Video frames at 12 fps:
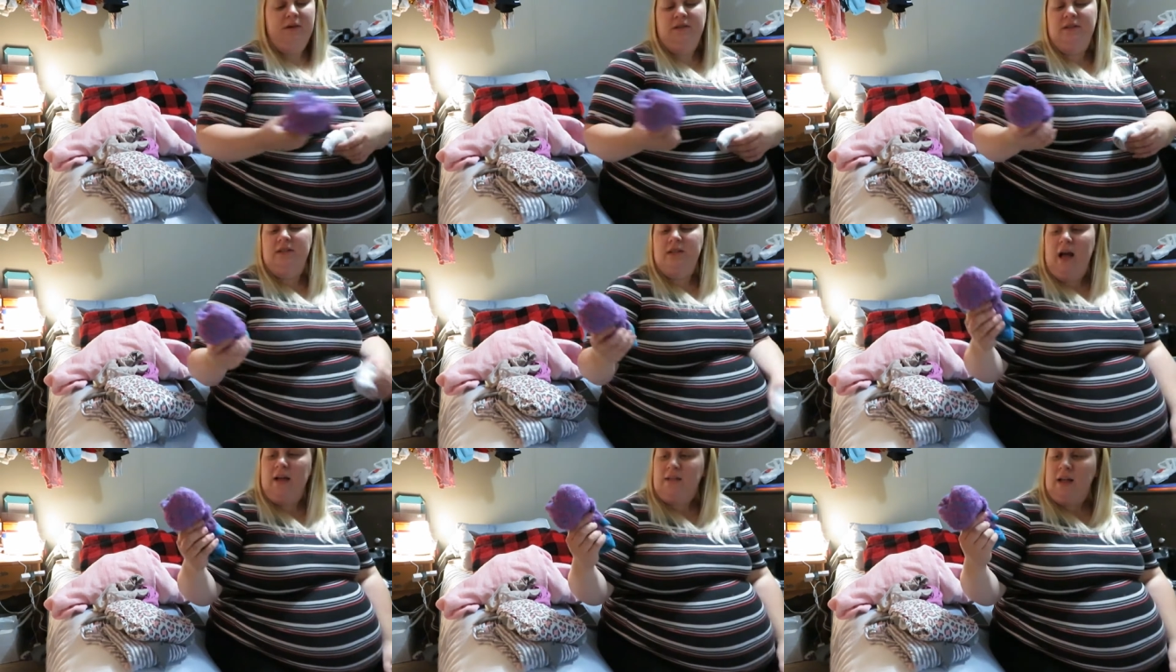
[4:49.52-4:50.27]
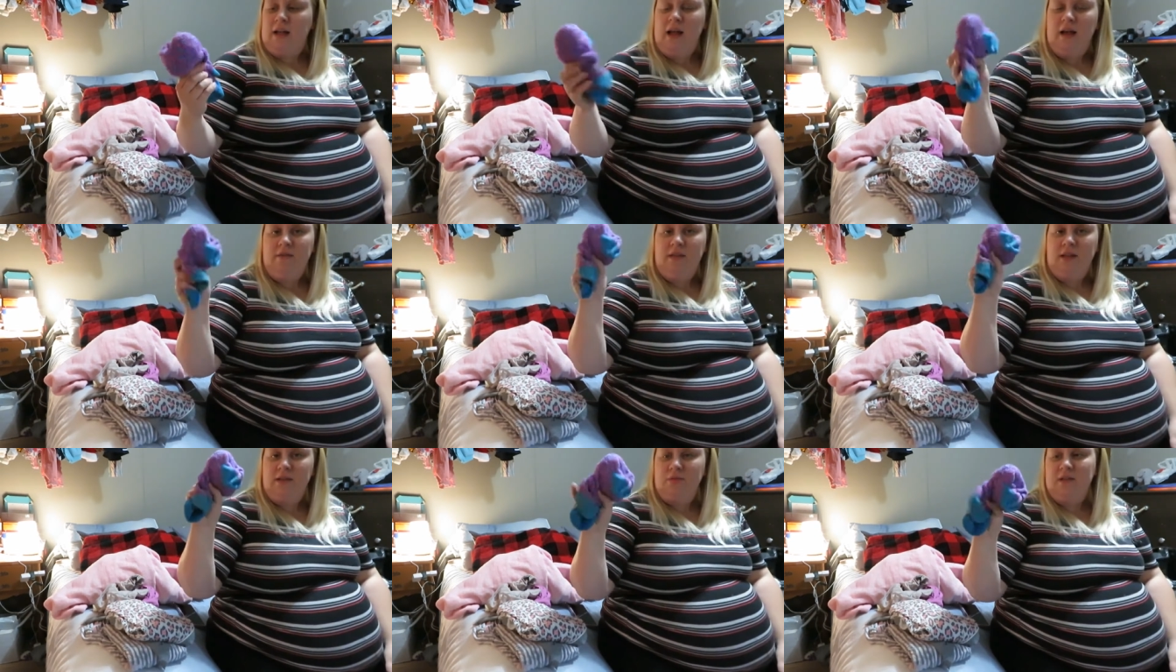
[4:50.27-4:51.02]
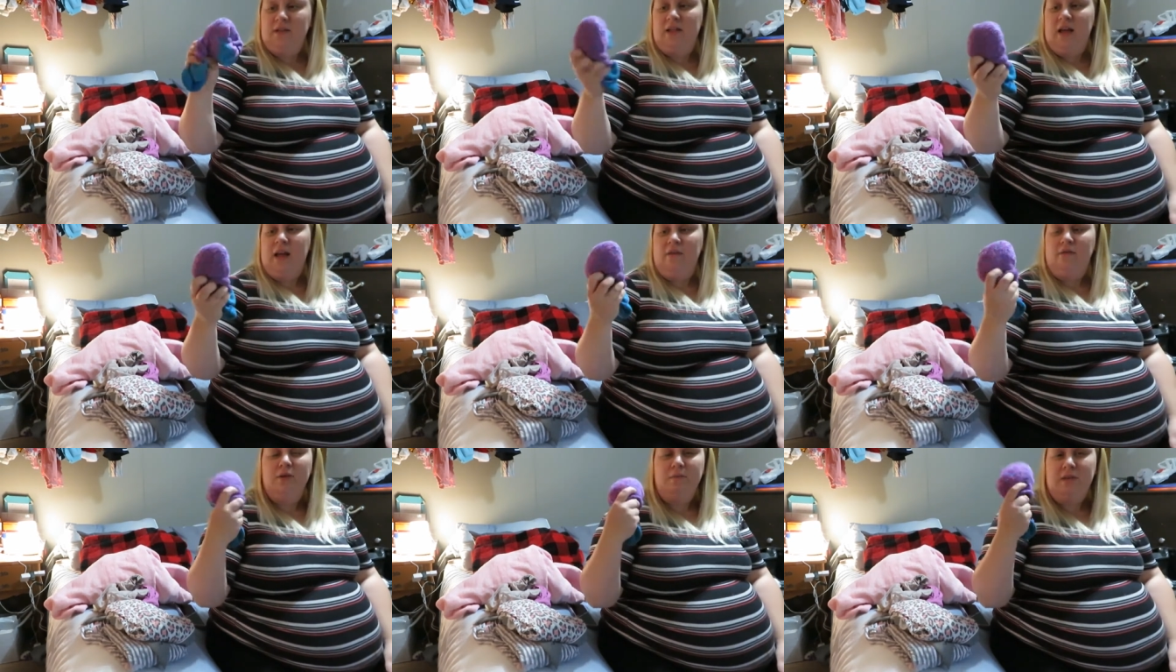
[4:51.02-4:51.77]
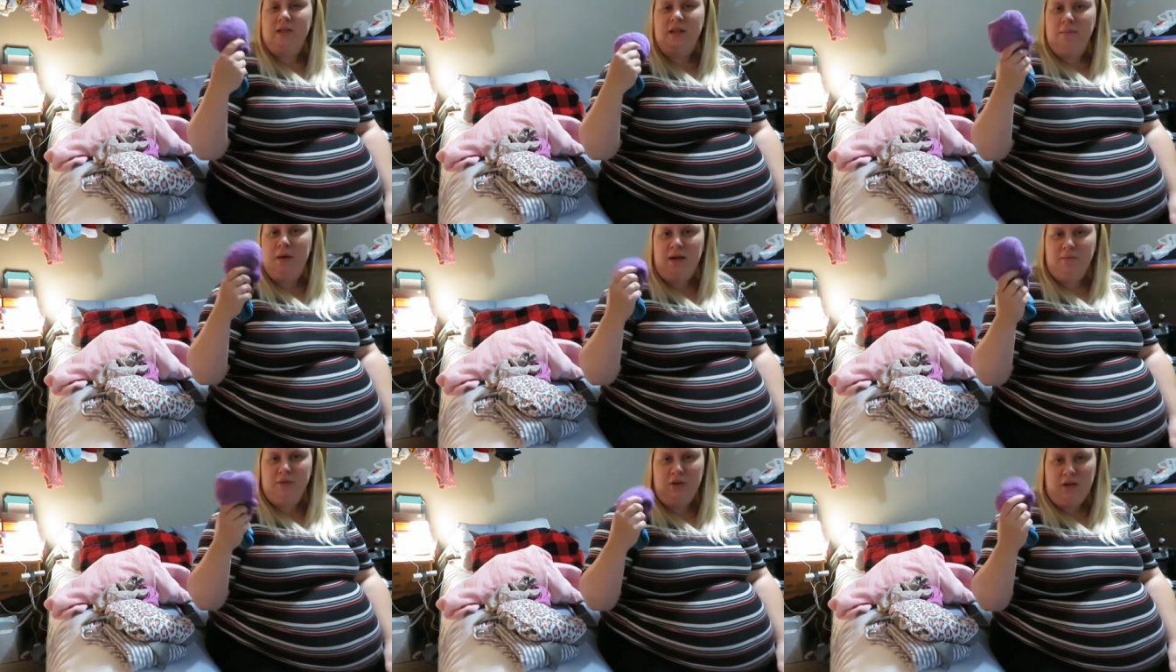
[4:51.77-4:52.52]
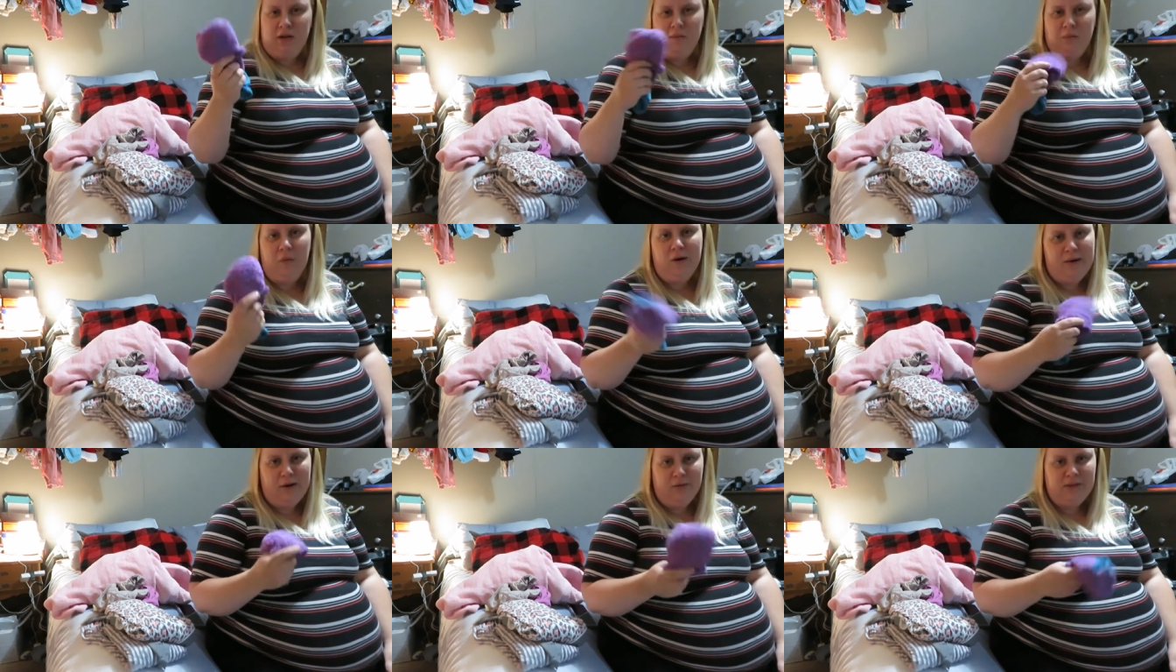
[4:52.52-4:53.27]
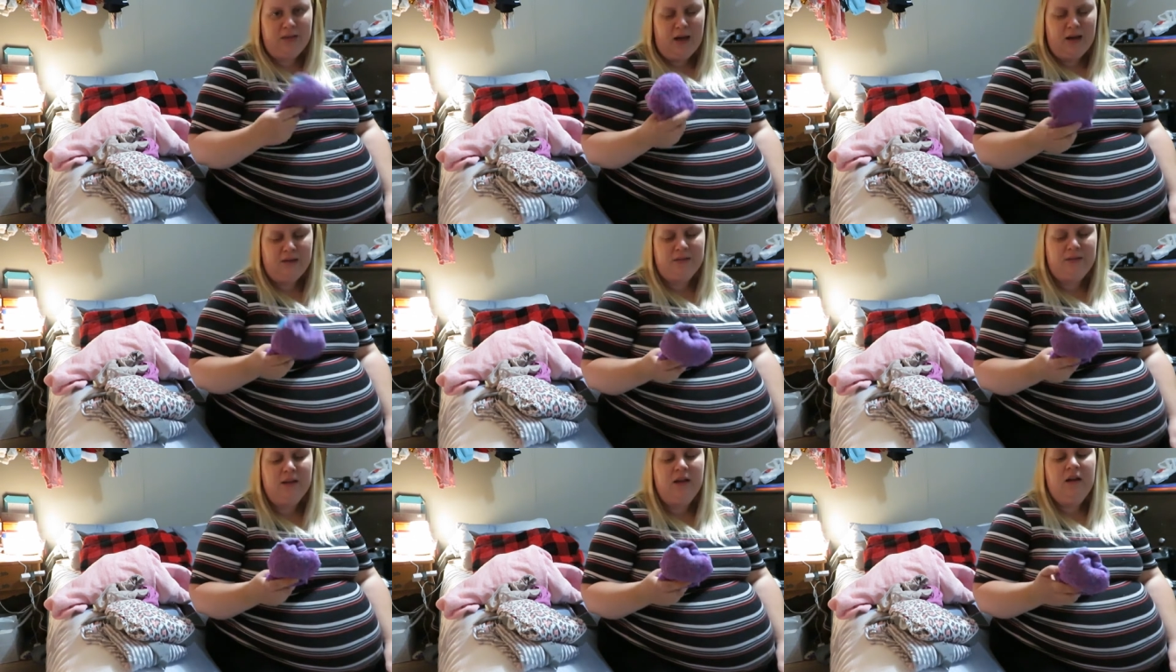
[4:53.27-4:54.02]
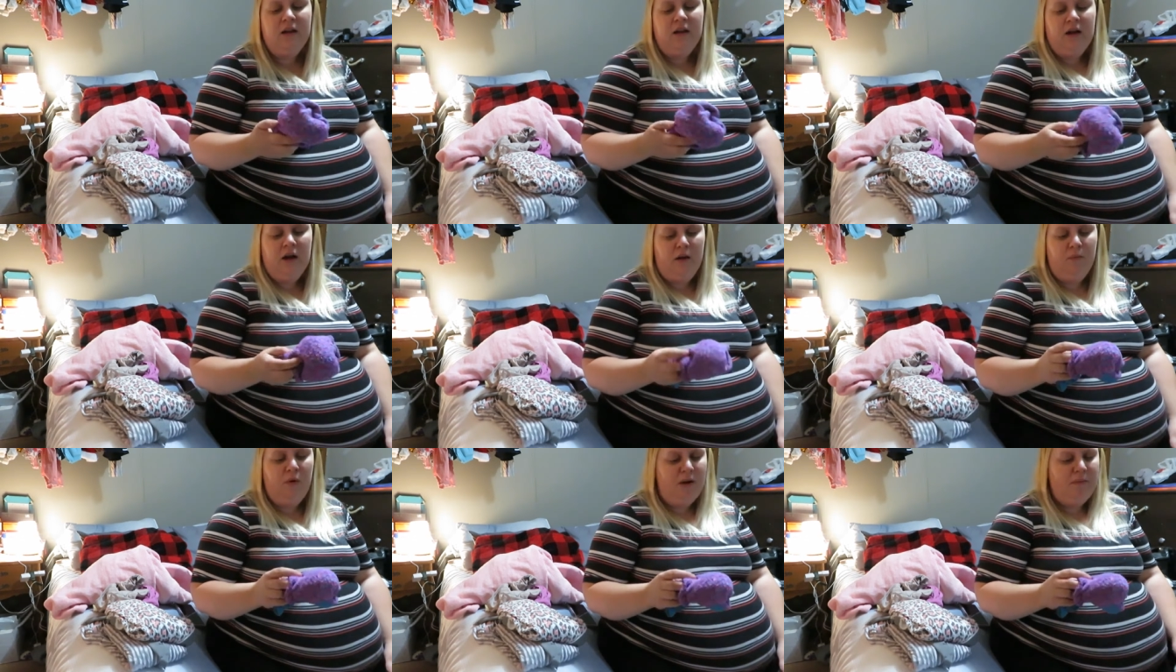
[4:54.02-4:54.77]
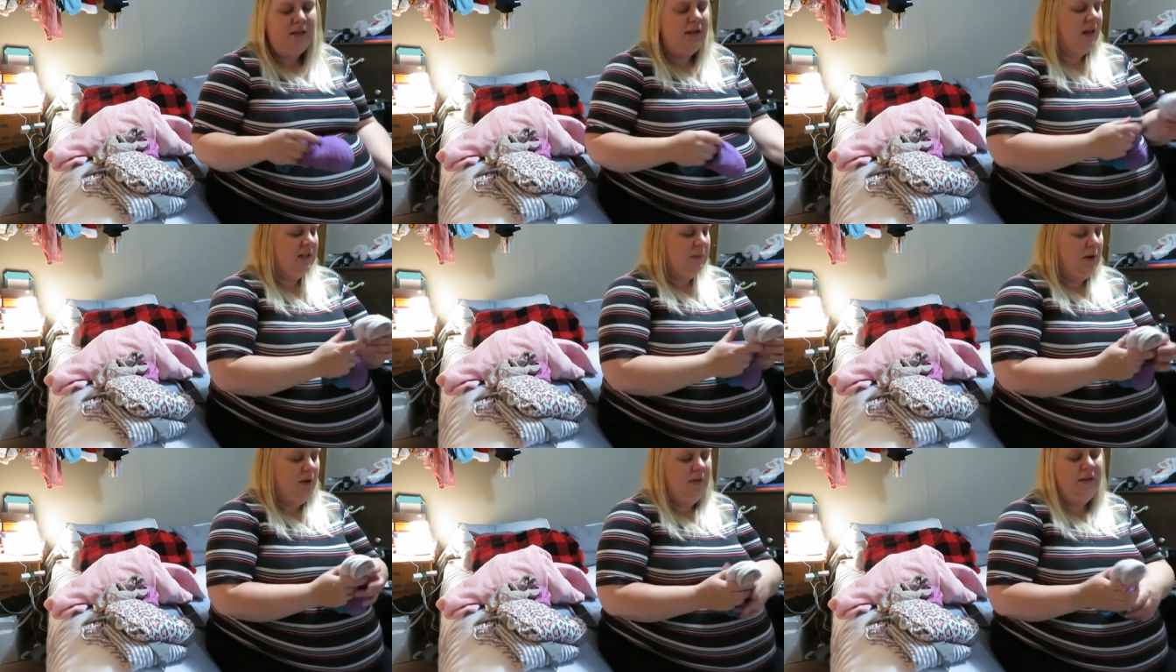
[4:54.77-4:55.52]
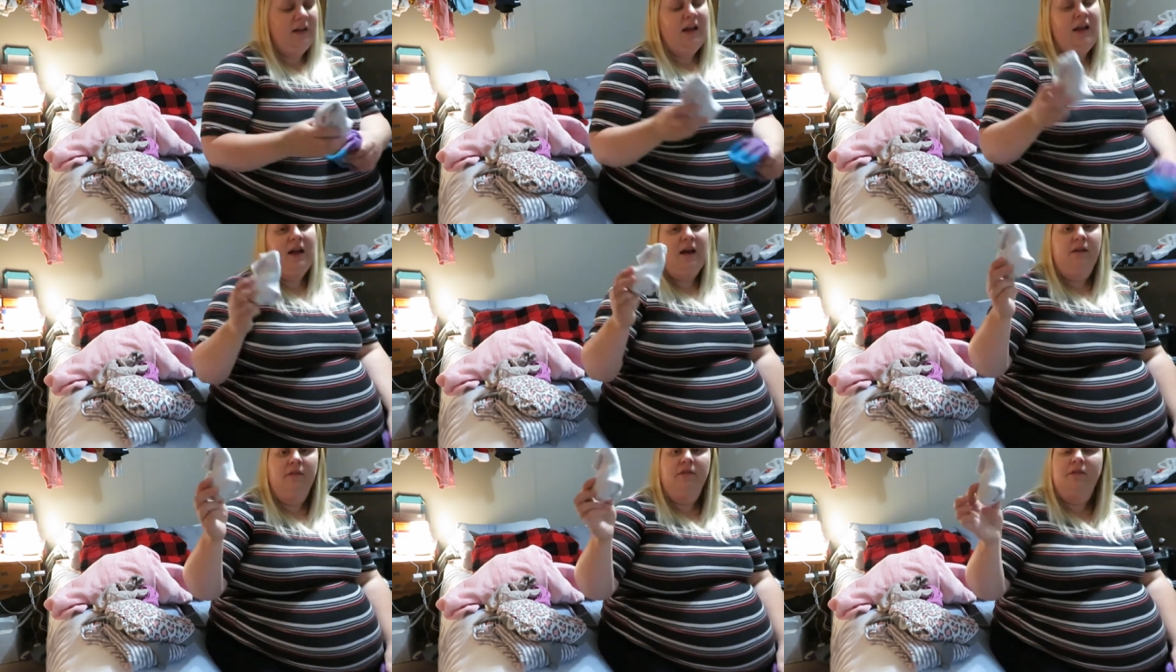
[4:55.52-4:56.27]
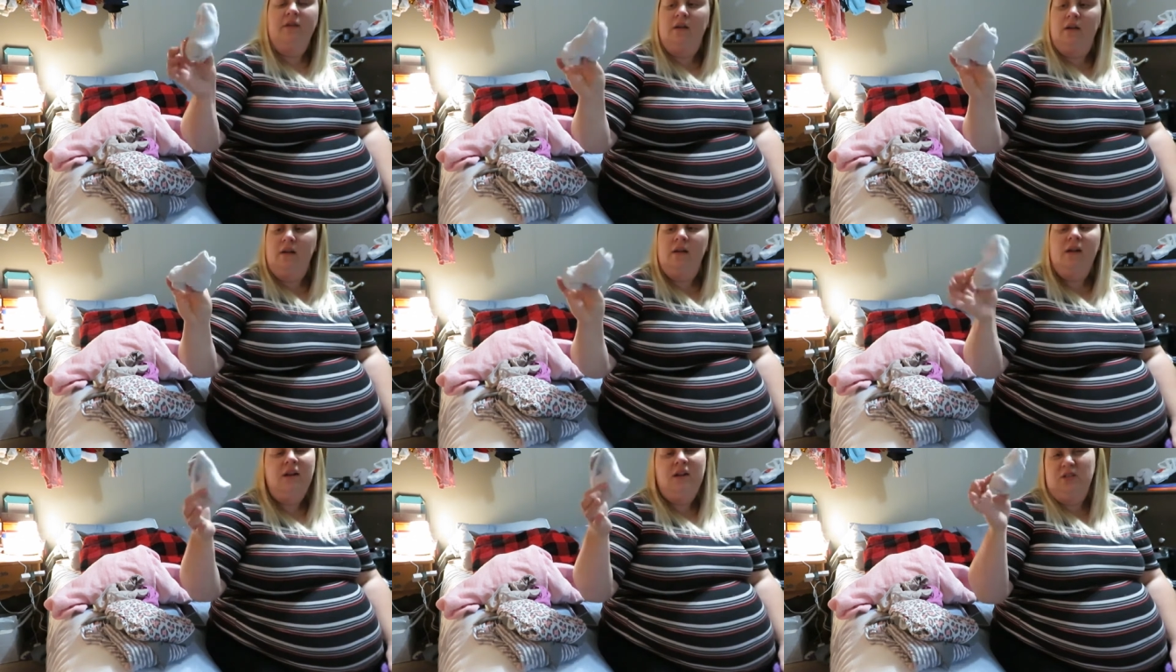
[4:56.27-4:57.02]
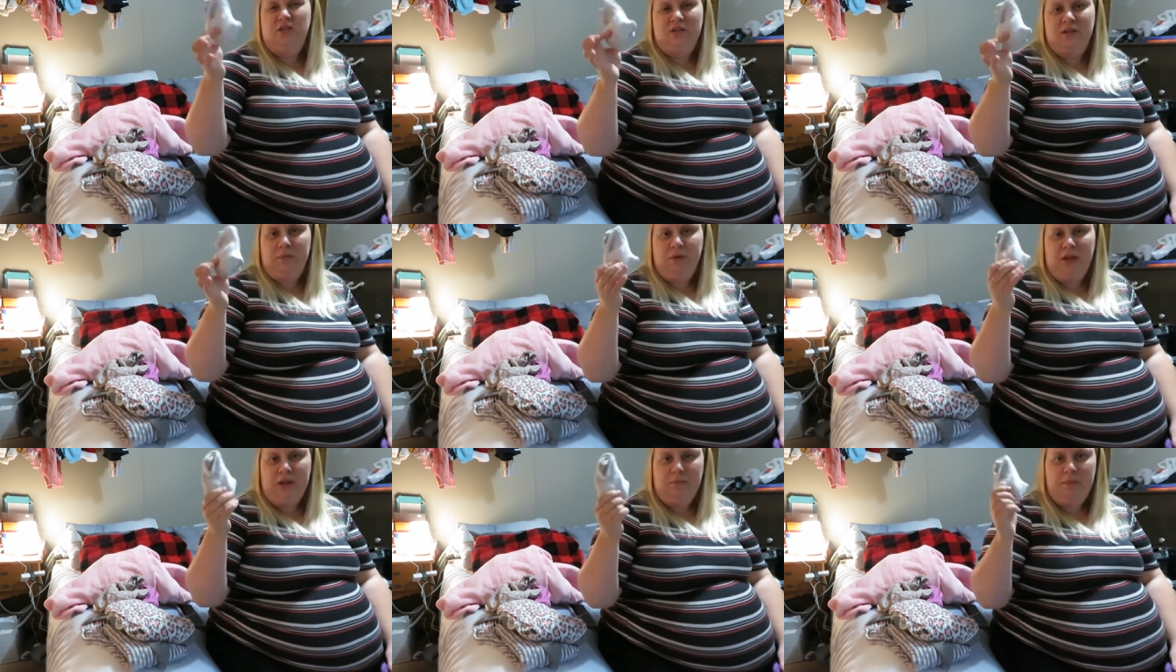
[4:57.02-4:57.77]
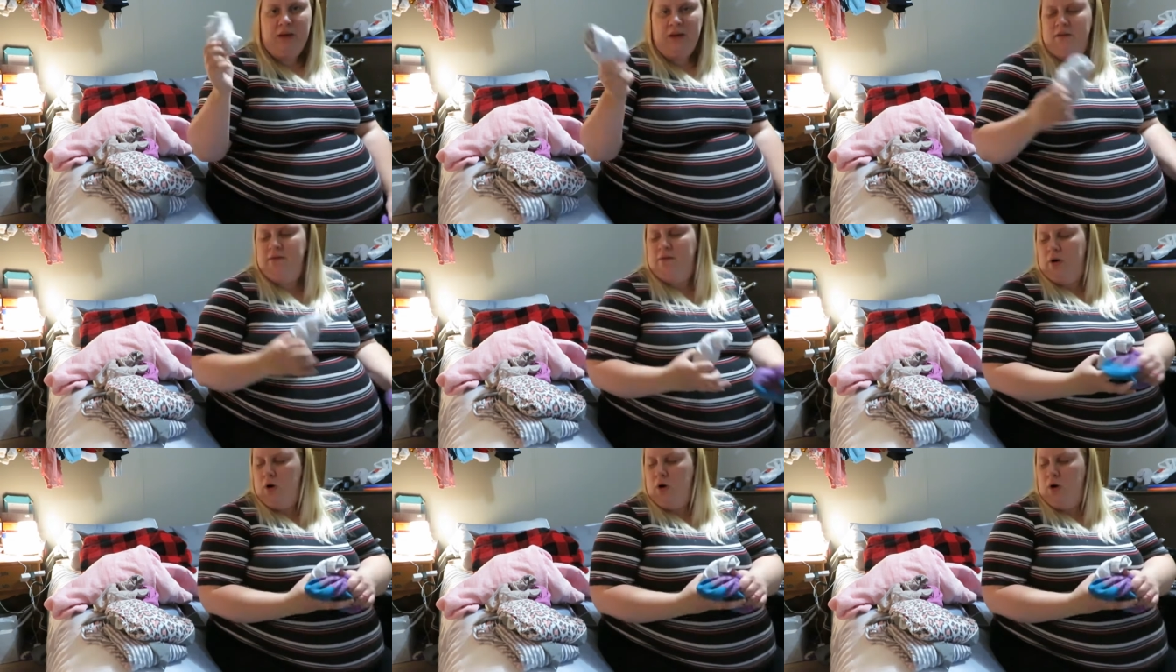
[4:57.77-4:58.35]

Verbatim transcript: pairs of socks. I have these ones that have grippies on the bottom so I can wear my own socks um, while I'm at the hospital. And then I have just a plain pair for